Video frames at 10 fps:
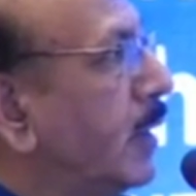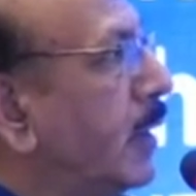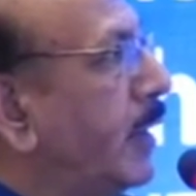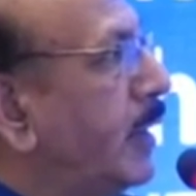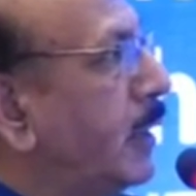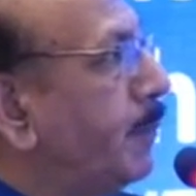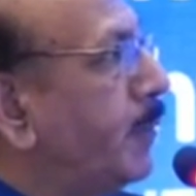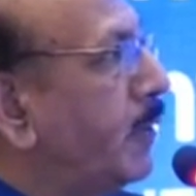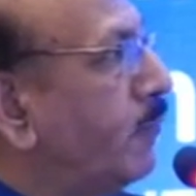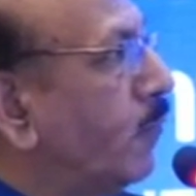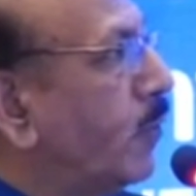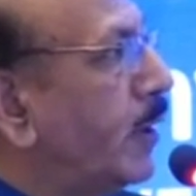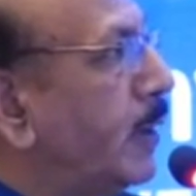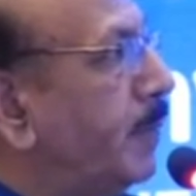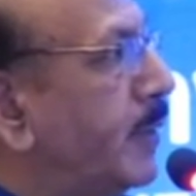
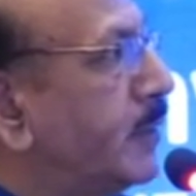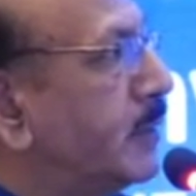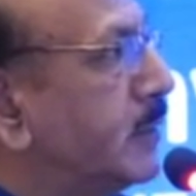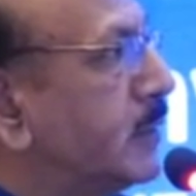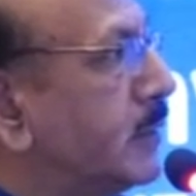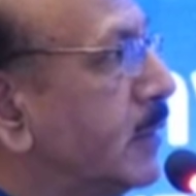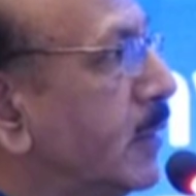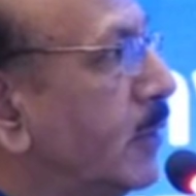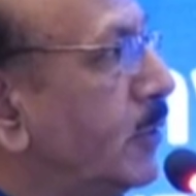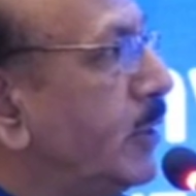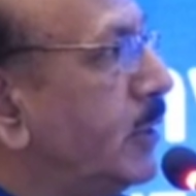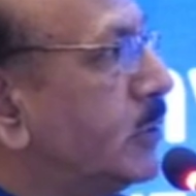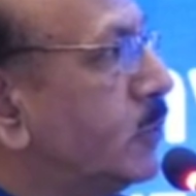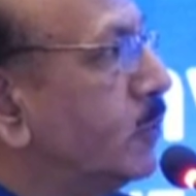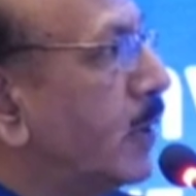DTP4 inhibitors,
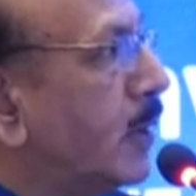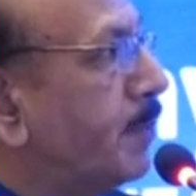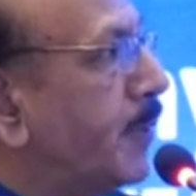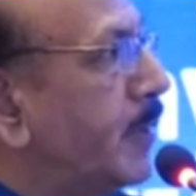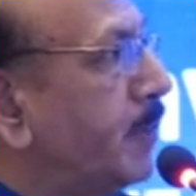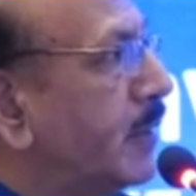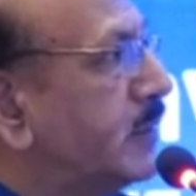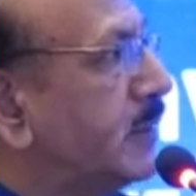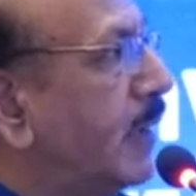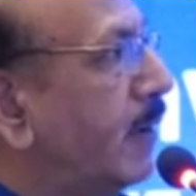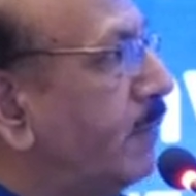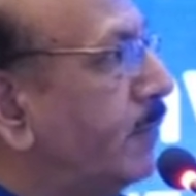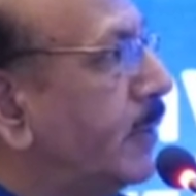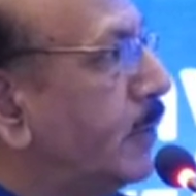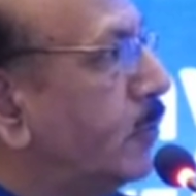these two are pretty much
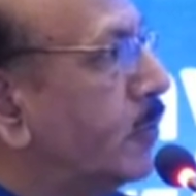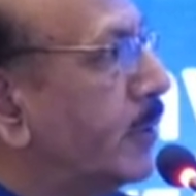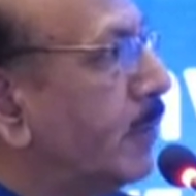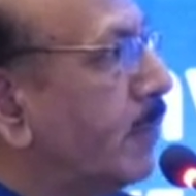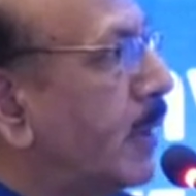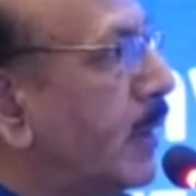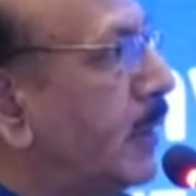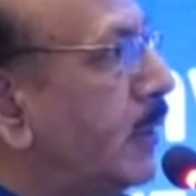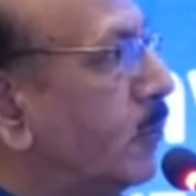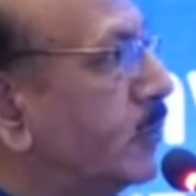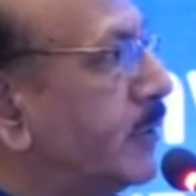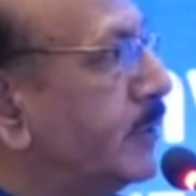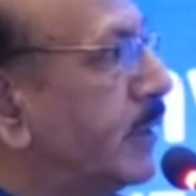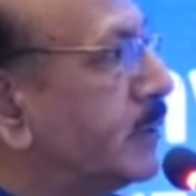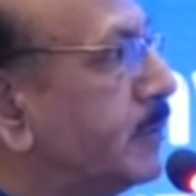safe. They don't require any dose
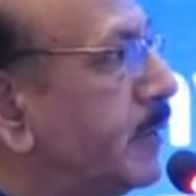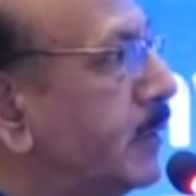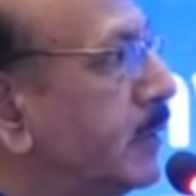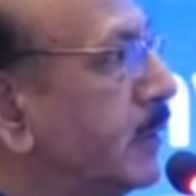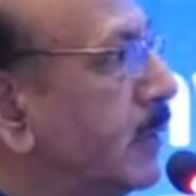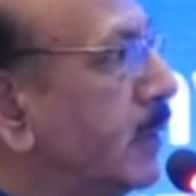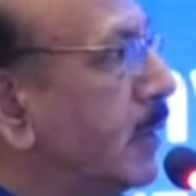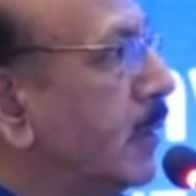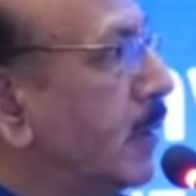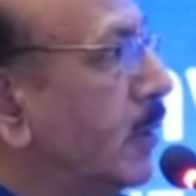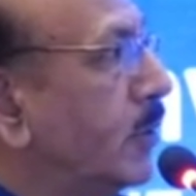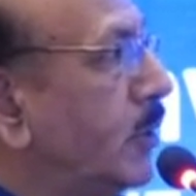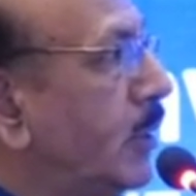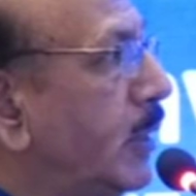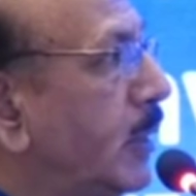adjustment.
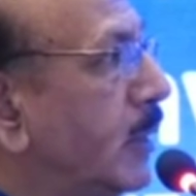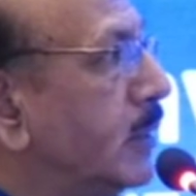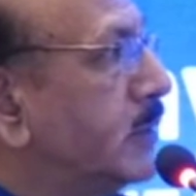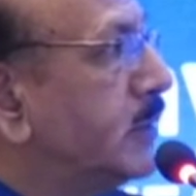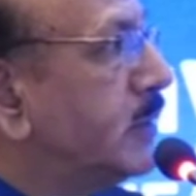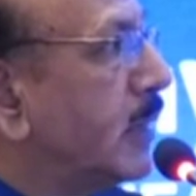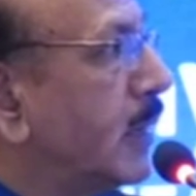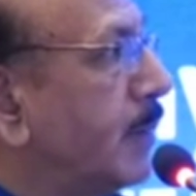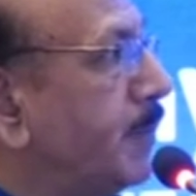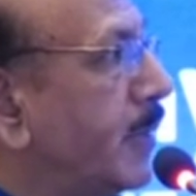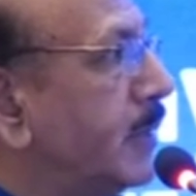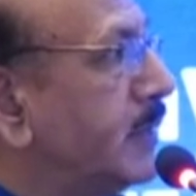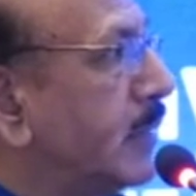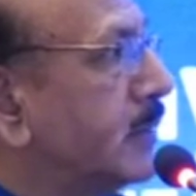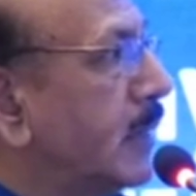The sitagliptin,
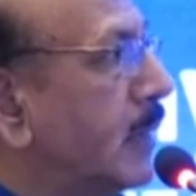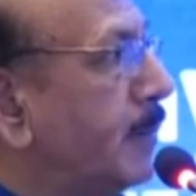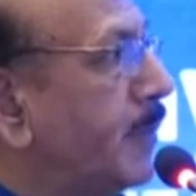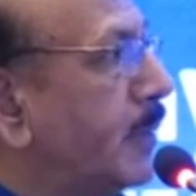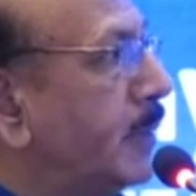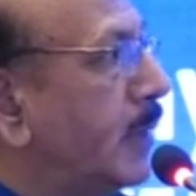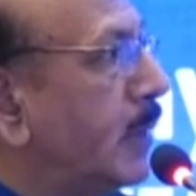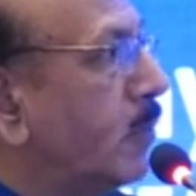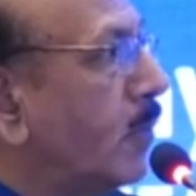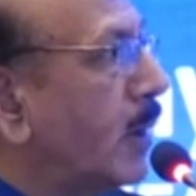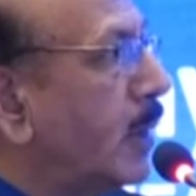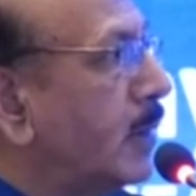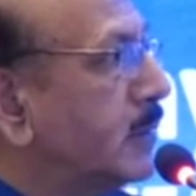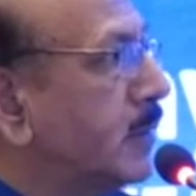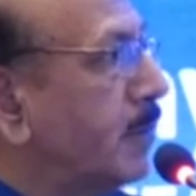saxagliptin, they
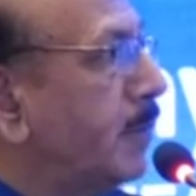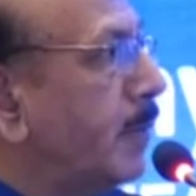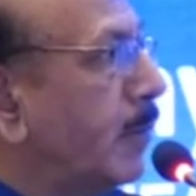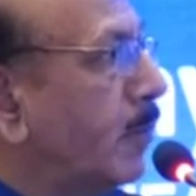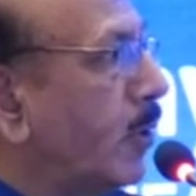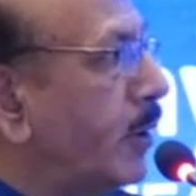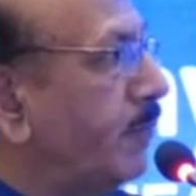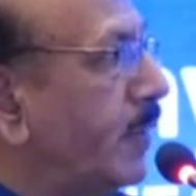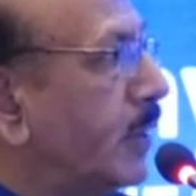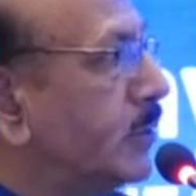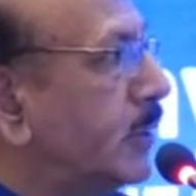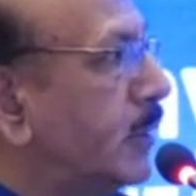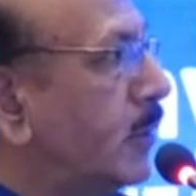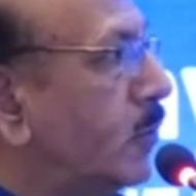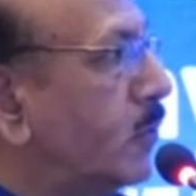require some modification
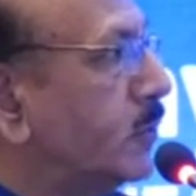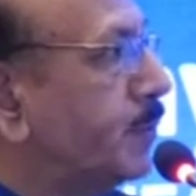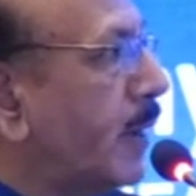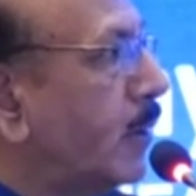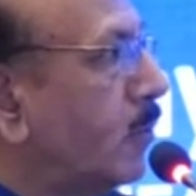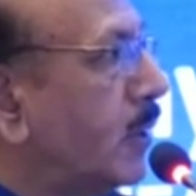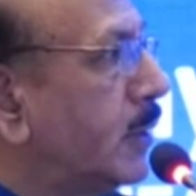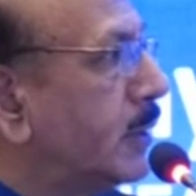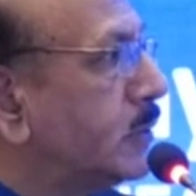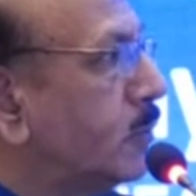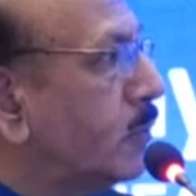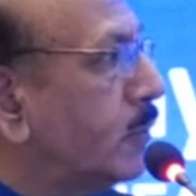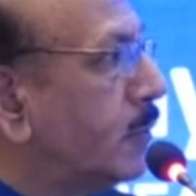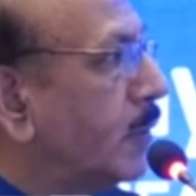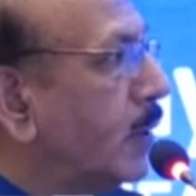in dose.
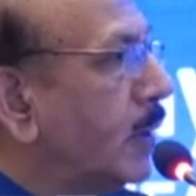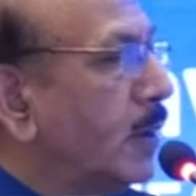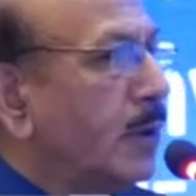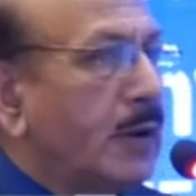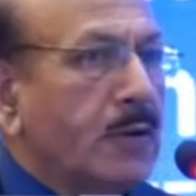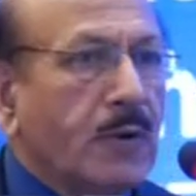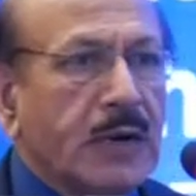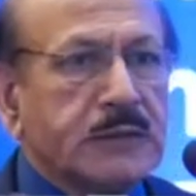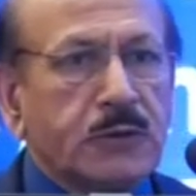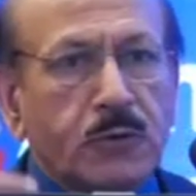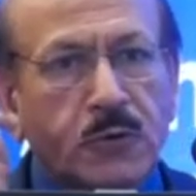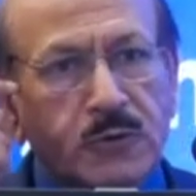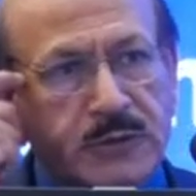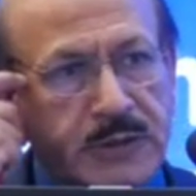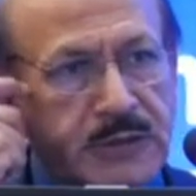Pioglitazone requires no
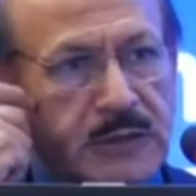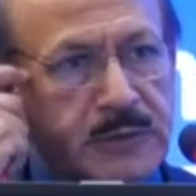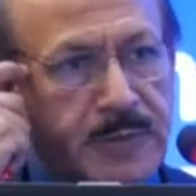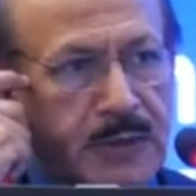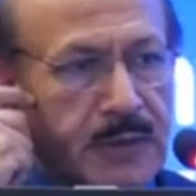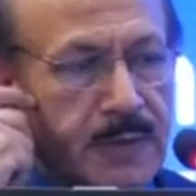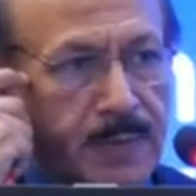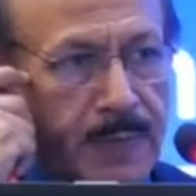dose adjustment.